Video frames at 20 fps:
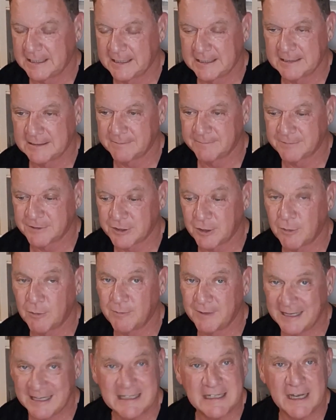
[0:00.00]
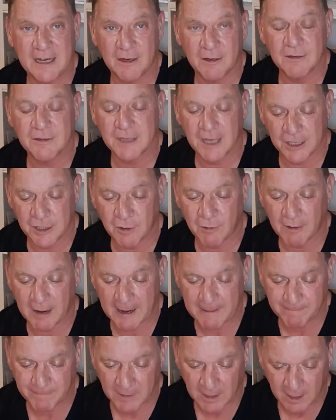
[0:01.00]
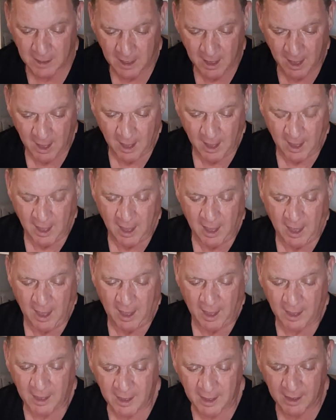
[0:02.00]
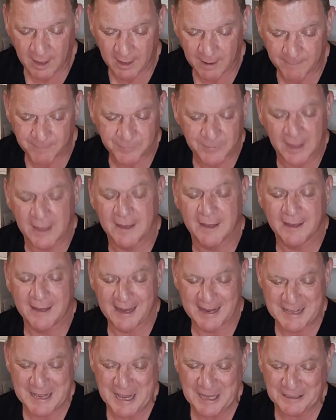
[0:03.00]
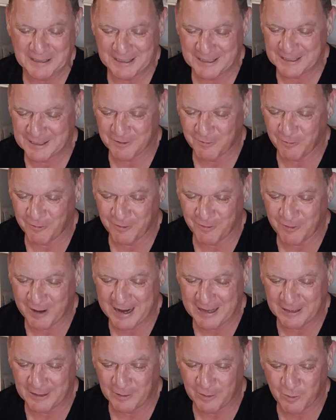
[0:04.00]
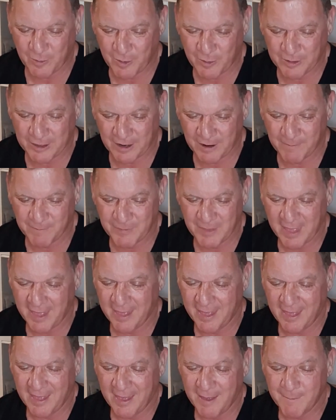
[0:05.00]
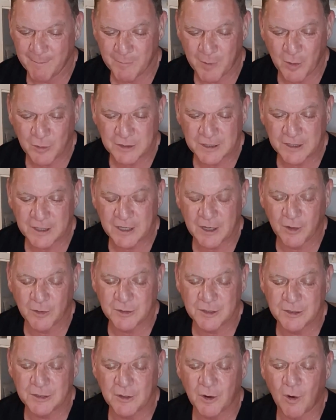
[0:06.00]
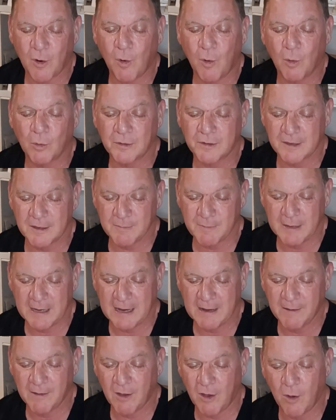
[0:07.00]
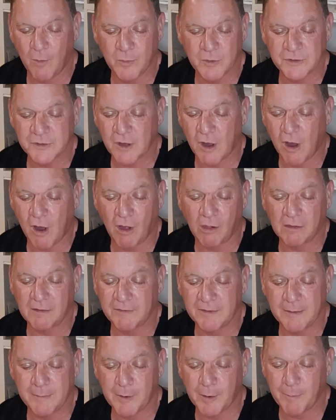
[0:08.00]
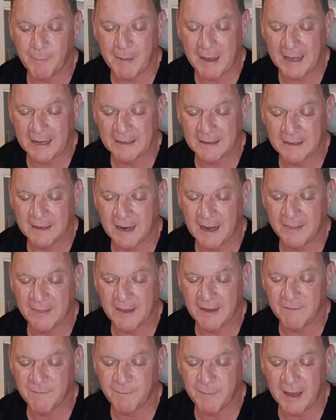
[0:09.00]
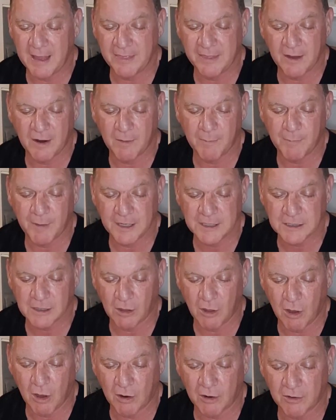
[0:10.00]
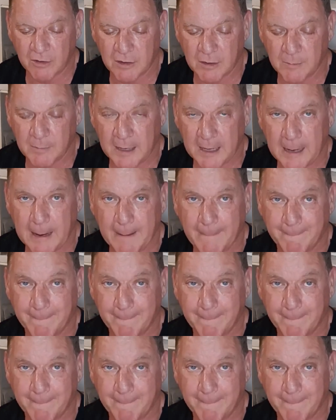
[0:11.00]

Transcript: Yeah, so it's egos, and you're right. And then this great little quote here. Most of the coaches are older than me. Almost all of them are men, and they've been there much longer than me.